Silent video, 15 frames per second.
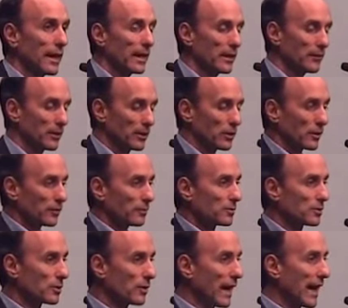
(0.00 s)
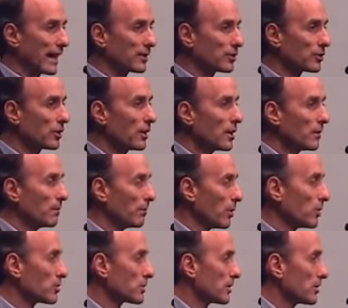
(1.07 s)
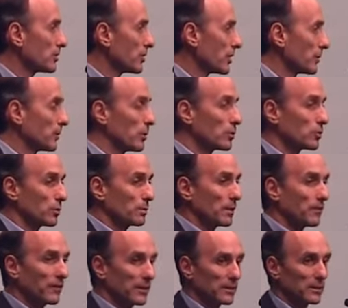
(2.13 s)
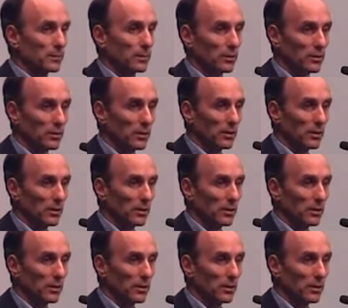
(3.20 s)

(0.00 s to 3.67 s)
And if they cook from scratch, most of the GMOs will be visible.